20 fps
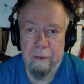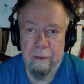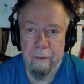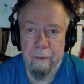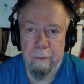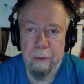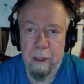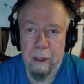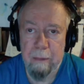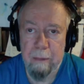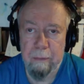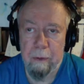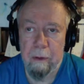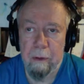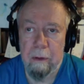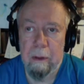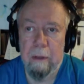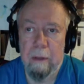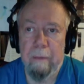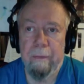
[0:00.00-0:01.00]
of the
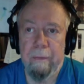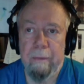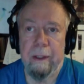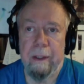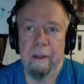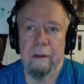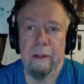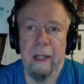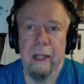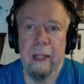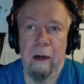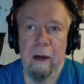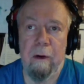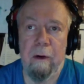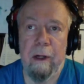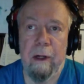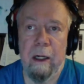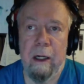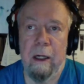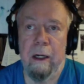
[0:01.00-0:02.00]
people That can
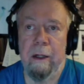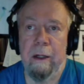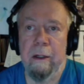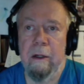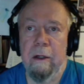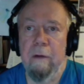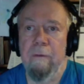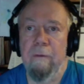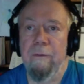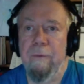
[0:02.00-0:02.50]
carry on